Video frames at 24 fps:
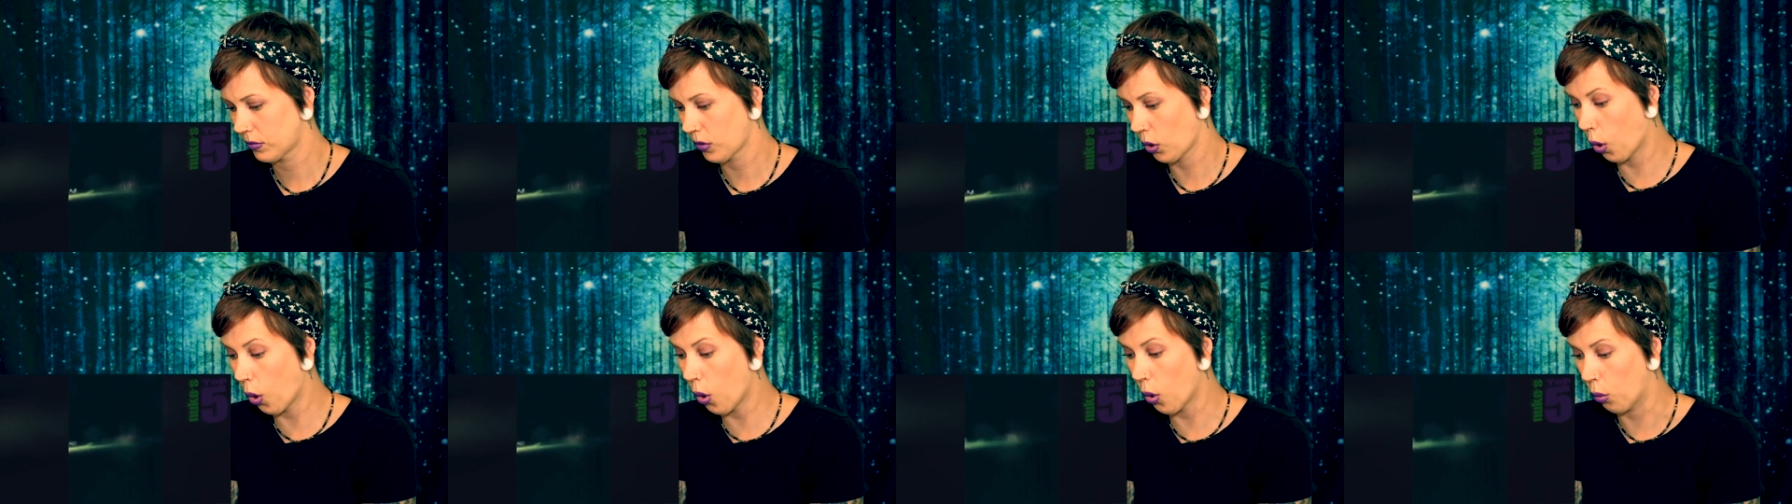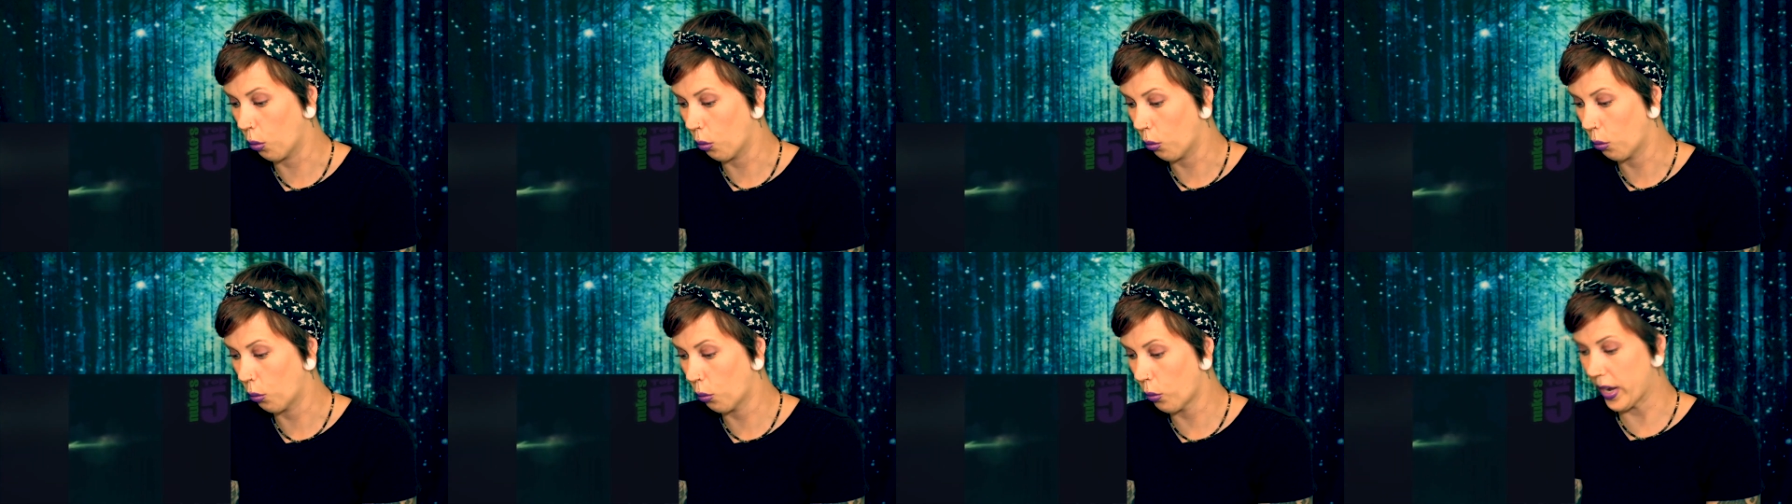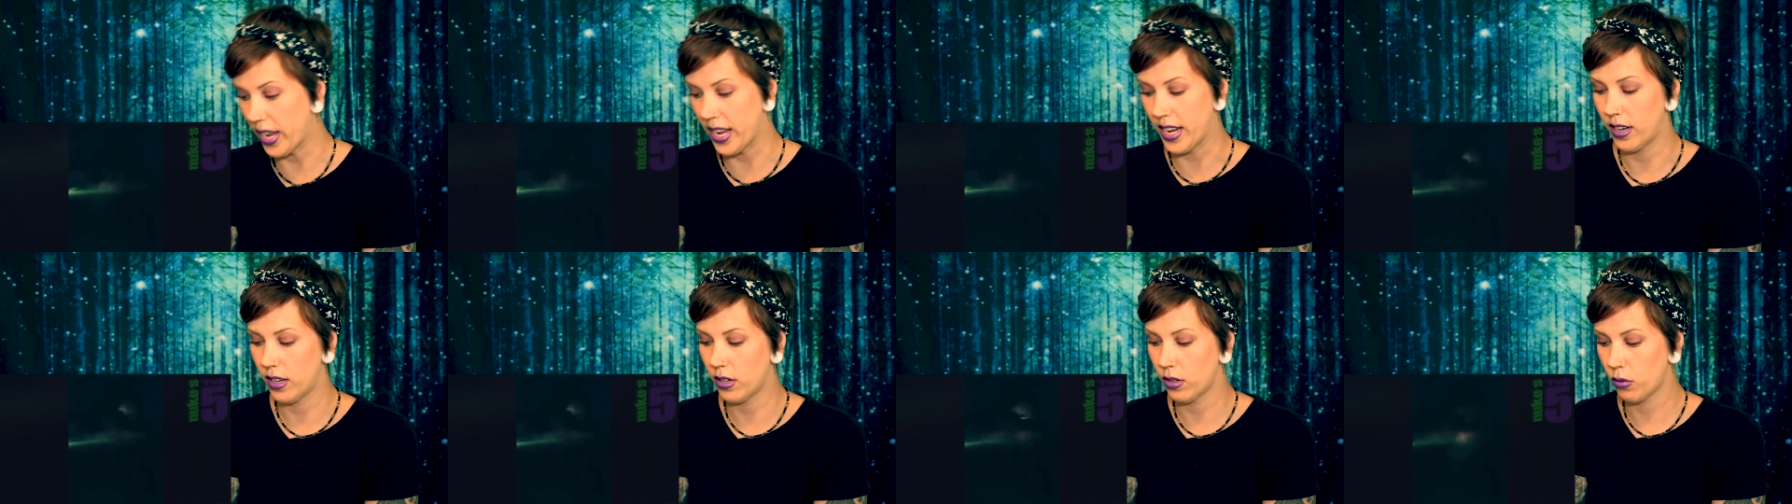Oh,
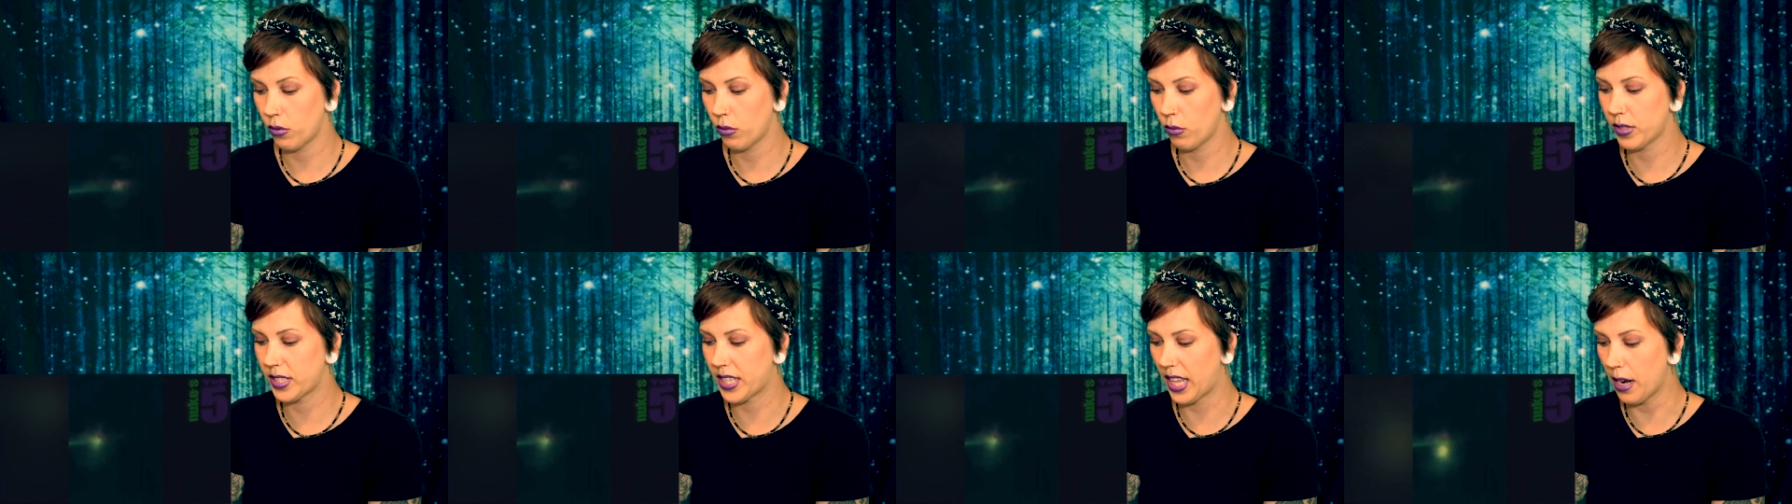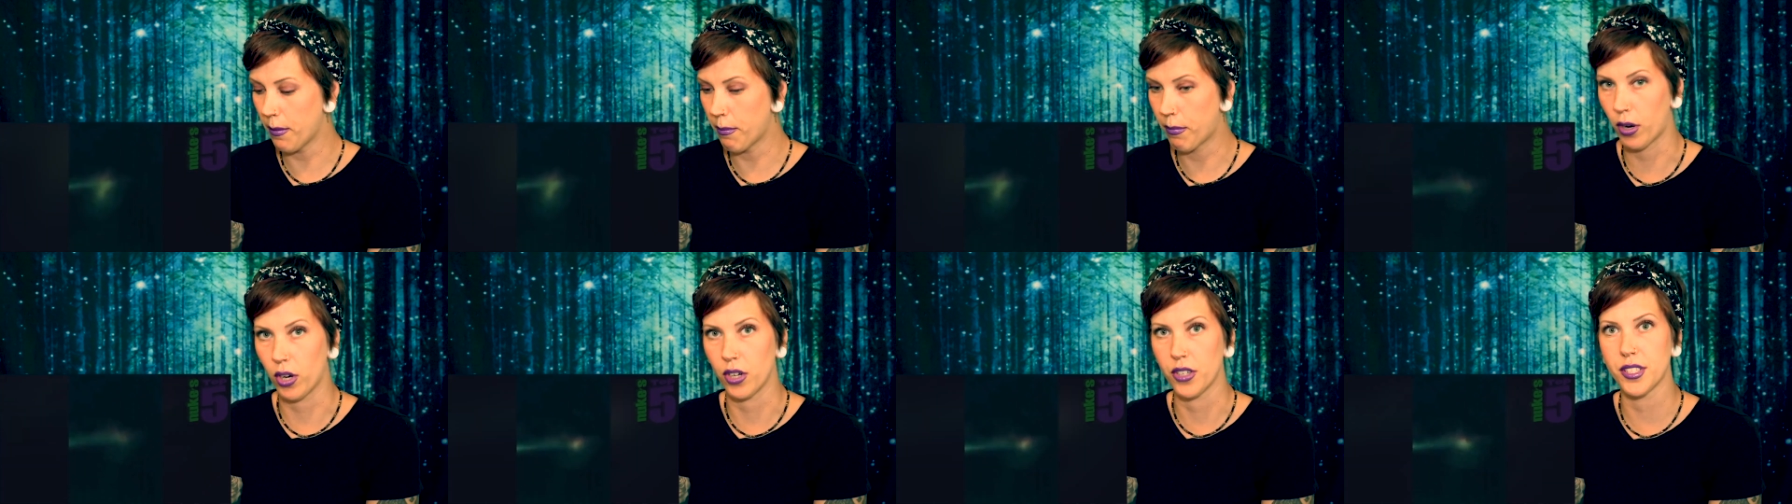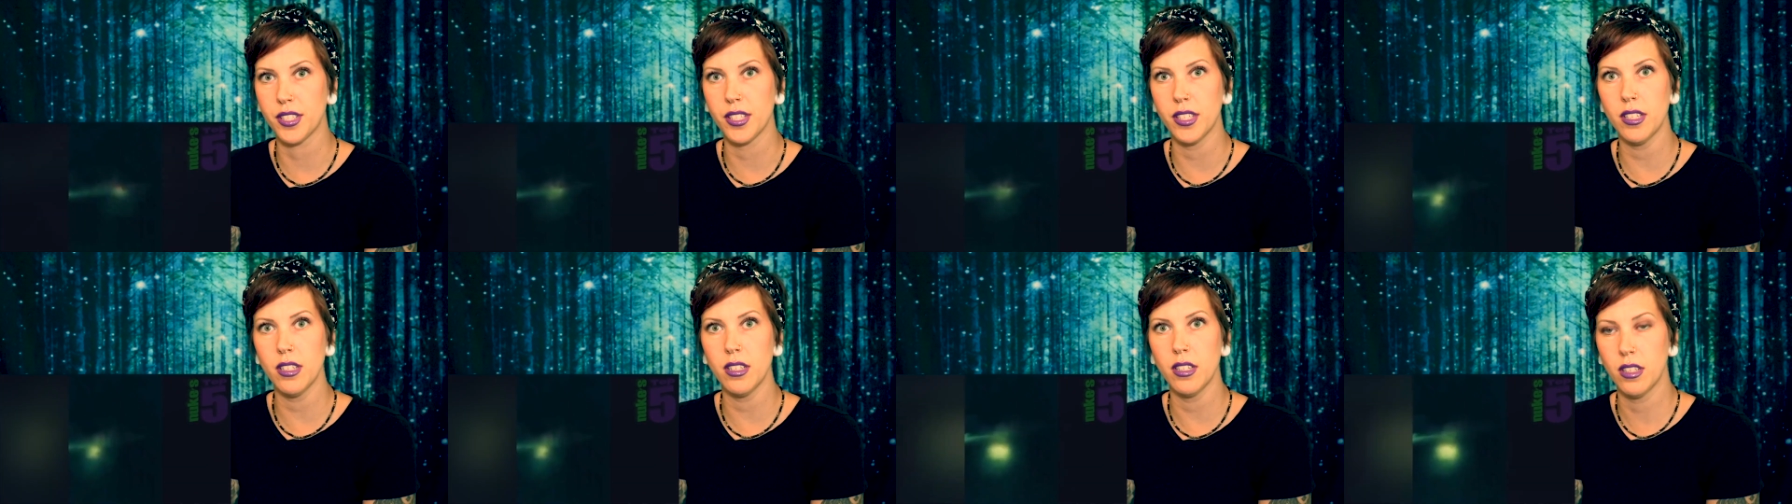wait, was that a
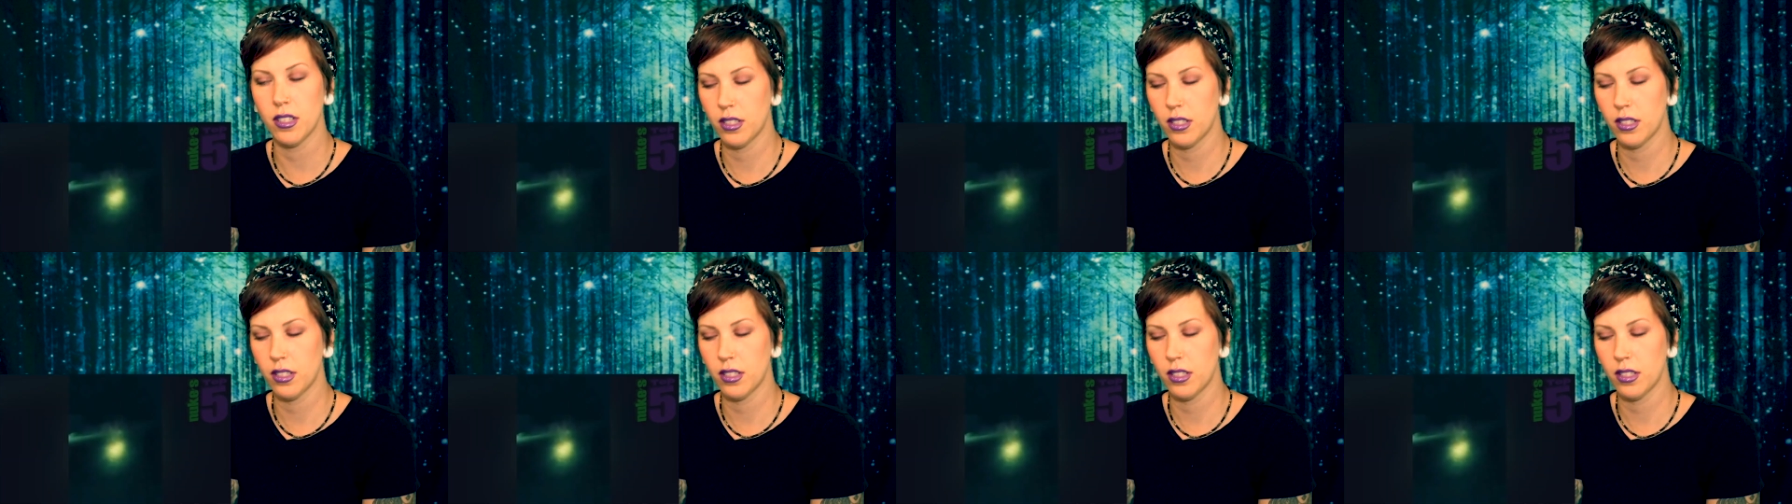person?